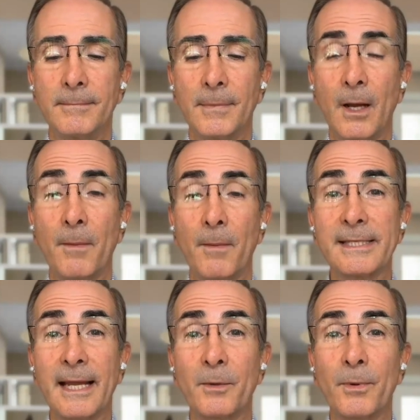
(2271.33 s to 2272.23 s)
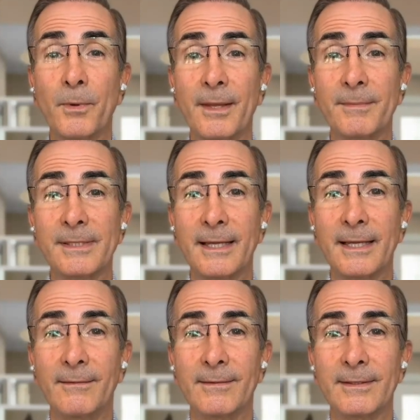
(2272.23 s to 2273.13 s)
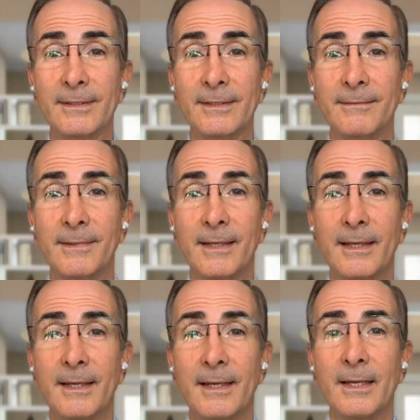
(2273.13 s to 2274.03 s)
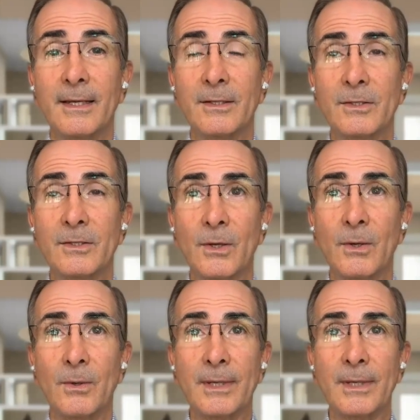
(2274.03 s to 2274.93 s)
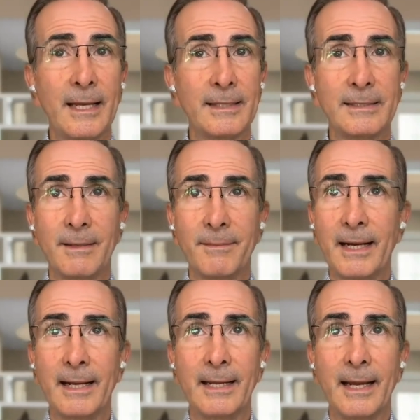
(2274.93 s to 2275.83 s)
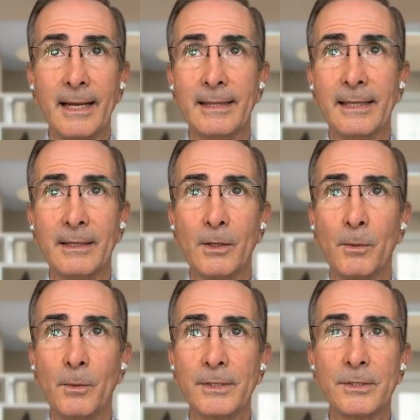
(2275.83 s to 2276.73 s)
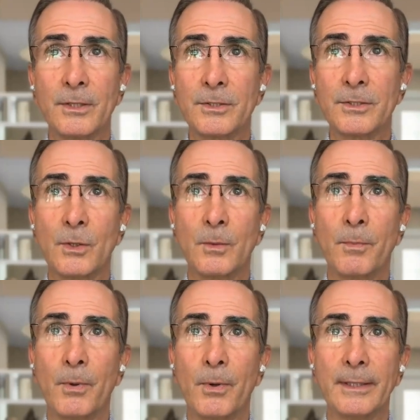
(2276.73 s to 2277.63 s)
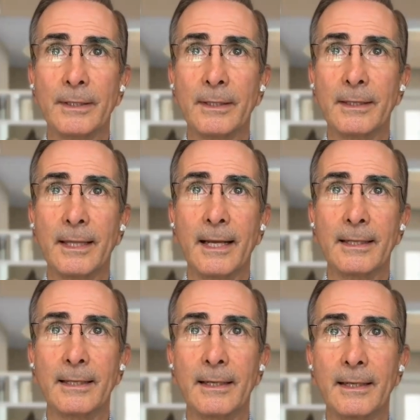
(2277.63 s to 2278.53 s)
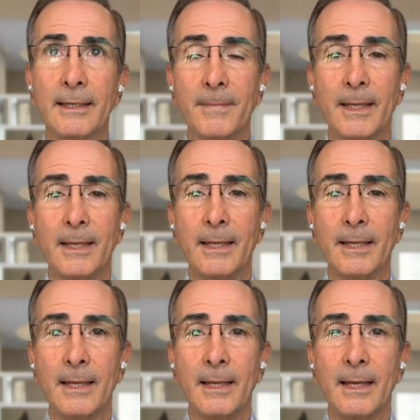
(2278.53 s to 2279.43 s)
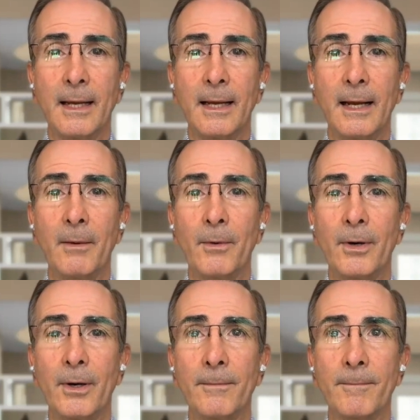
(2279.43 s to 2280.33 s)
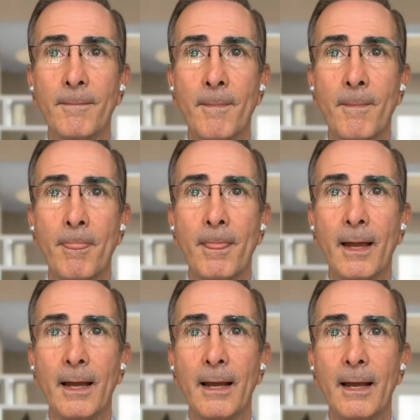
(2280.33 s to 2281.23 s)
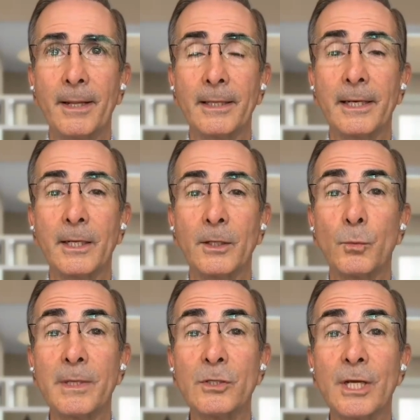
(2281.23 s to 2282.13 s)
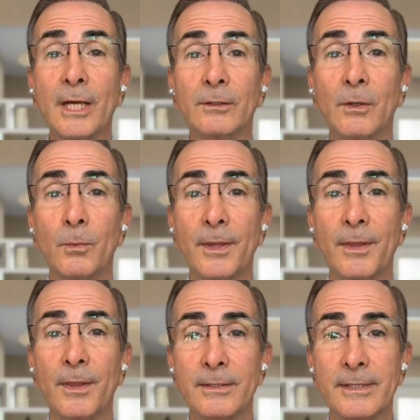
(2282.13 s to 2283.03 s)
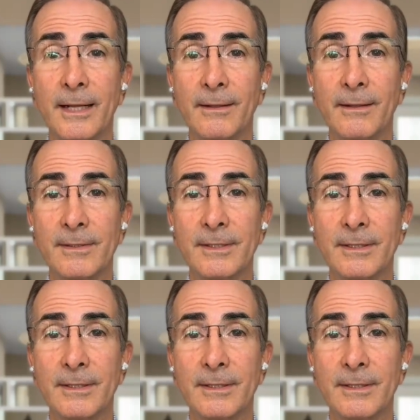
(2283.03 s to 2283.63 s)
upset with themselves. So yes, I mean, I think you bring such a good point that our ability to be gentle with ourselves,